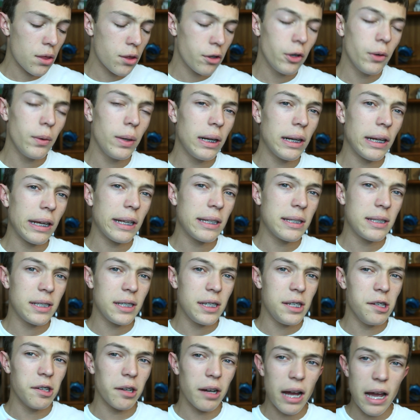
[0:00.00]
through it and
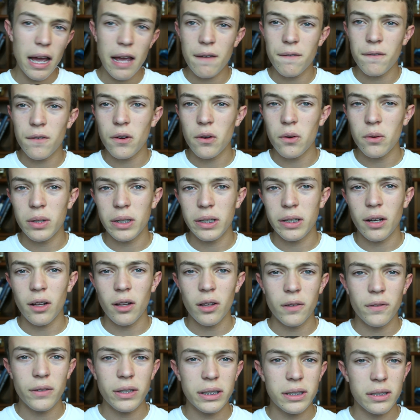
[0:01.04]
see your iPhone and
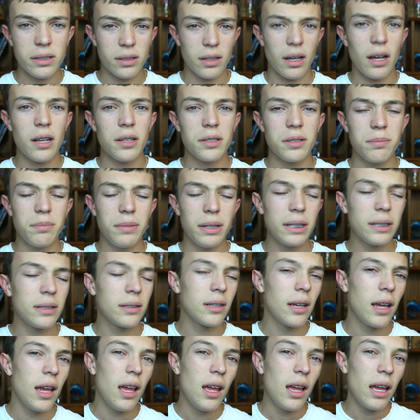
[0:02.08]
all of its
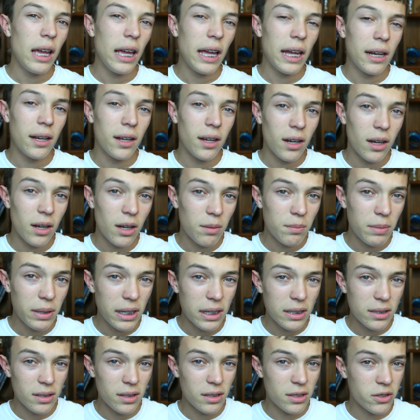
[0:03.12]
awesomeness. And
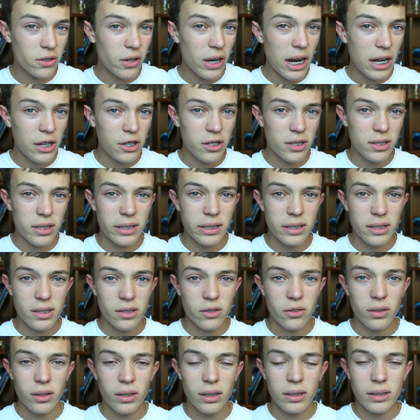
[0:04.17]
because of the scratches and
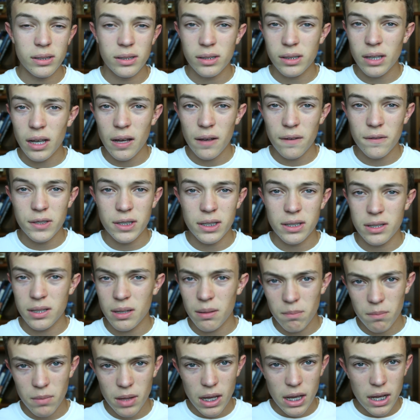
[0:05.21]
scuffs and
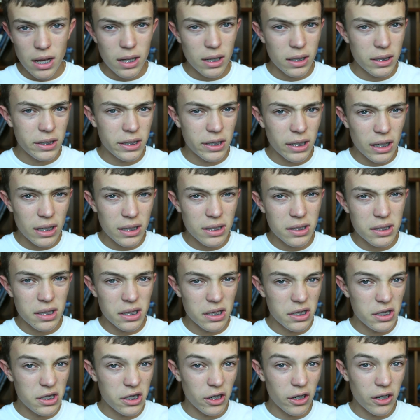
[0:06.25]
some dust
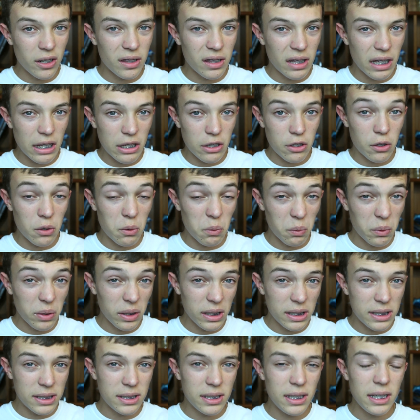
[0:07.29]
and dirt that you can
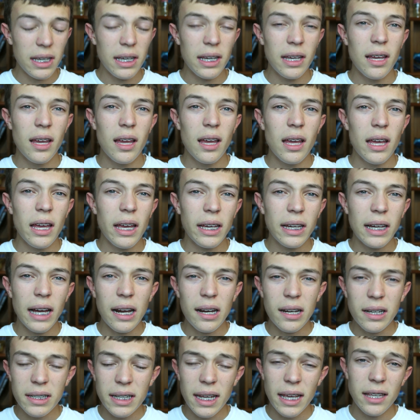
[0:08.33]
really see, it
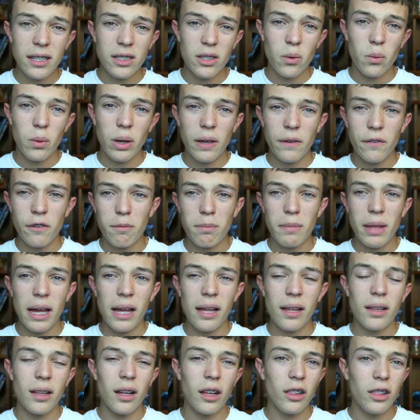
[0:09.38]
kind of takes away from
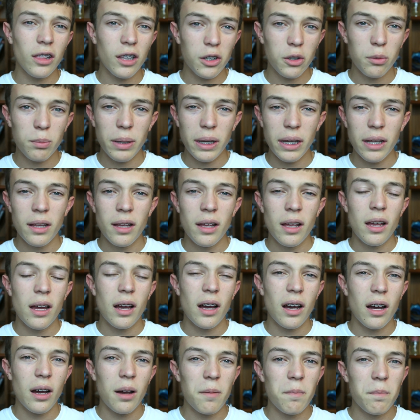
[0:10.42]
that a little bit.
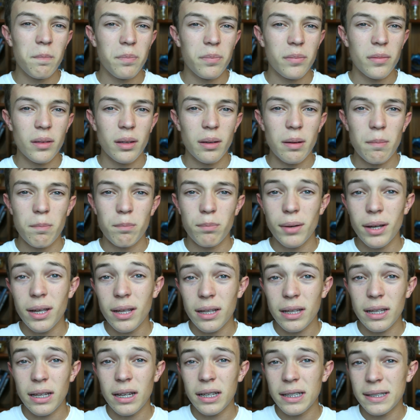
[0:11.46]

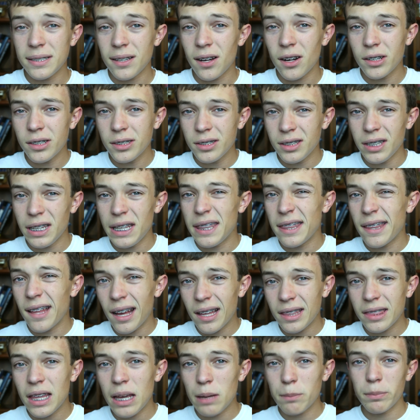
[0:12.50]
But it's honestly
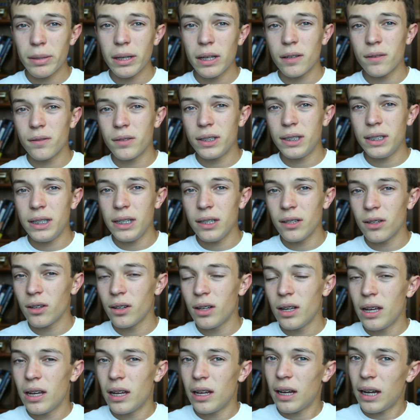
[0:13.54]
not that big of a
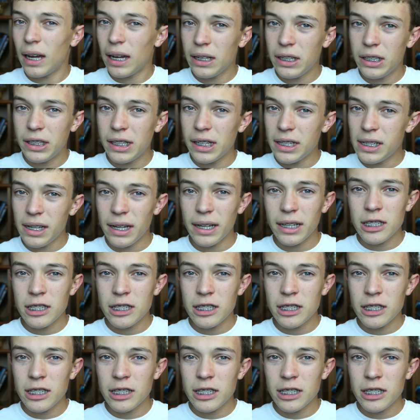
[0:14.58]
deal. I didn't